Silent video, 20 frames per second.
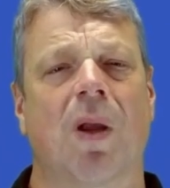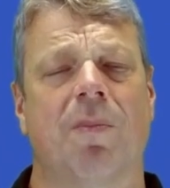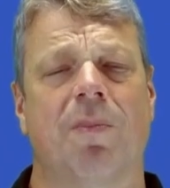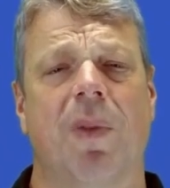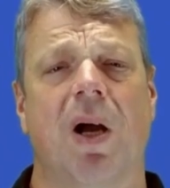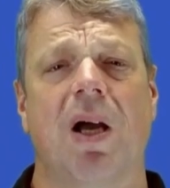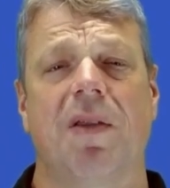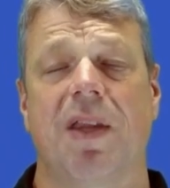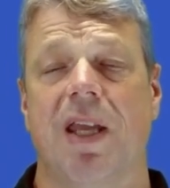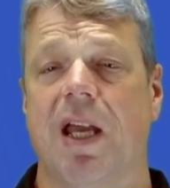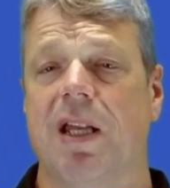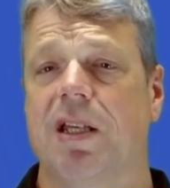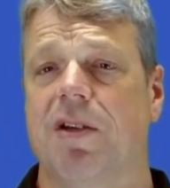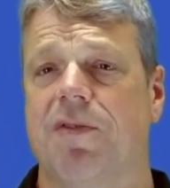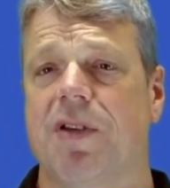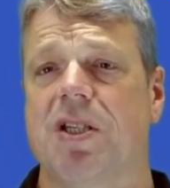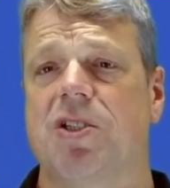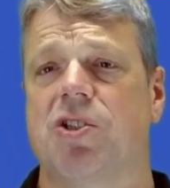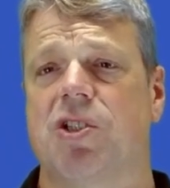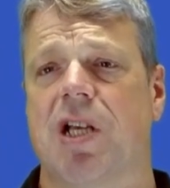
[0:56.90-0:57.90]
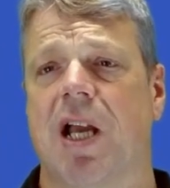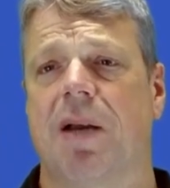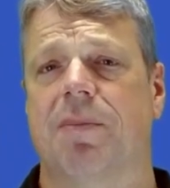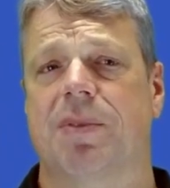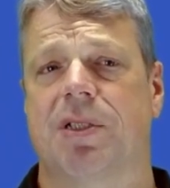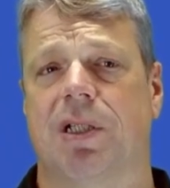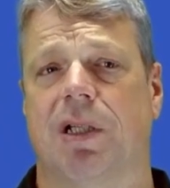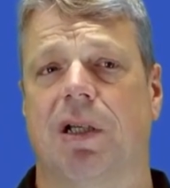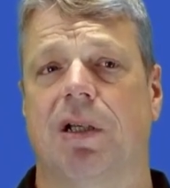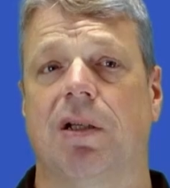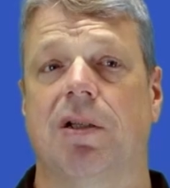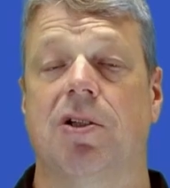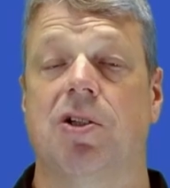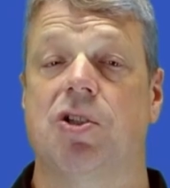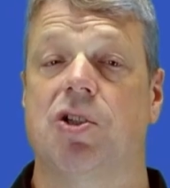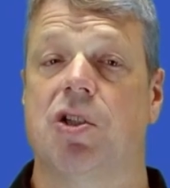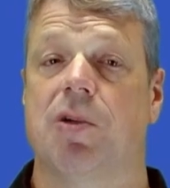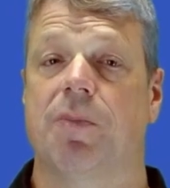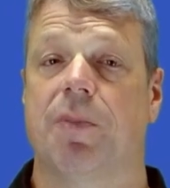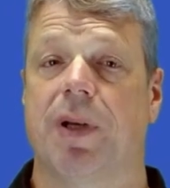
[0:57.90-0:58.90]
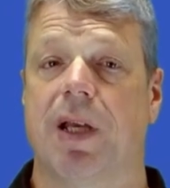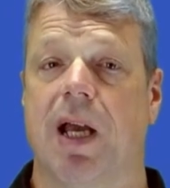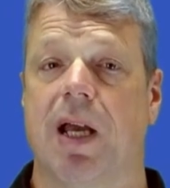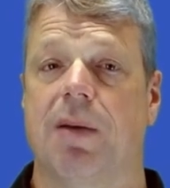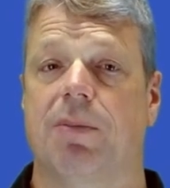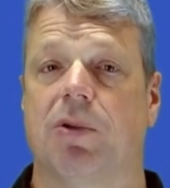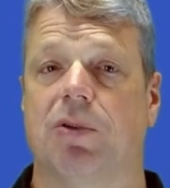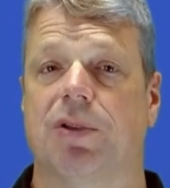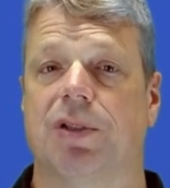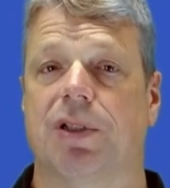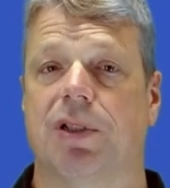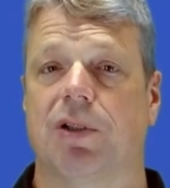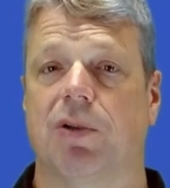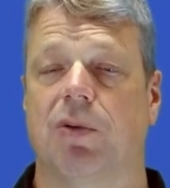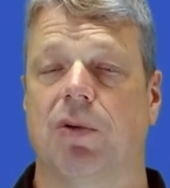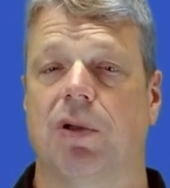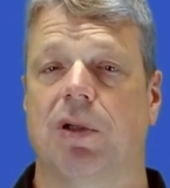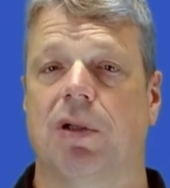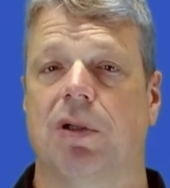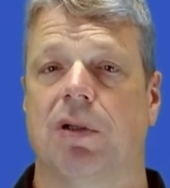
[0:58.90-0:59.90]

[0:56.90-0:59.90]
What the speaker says: By the end of this chapter, you should be able to